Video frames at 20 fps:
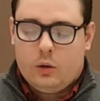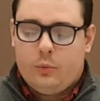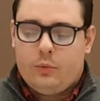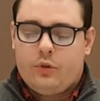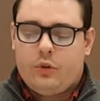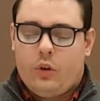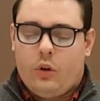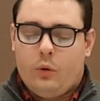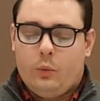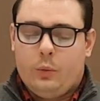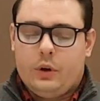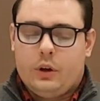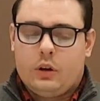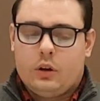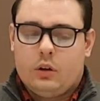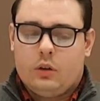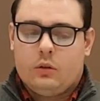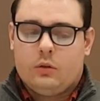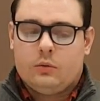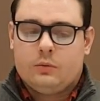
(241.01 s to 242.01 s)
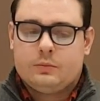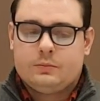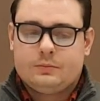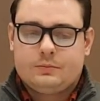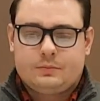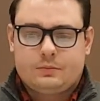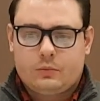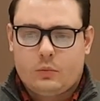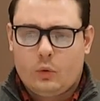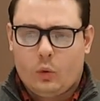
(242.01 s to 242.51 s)
so that we can
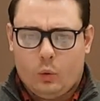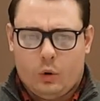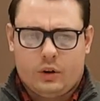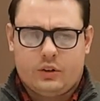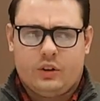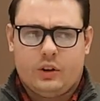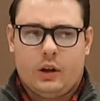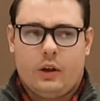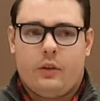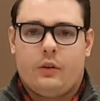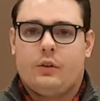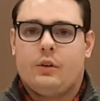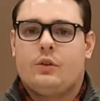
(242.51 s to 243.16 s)
work together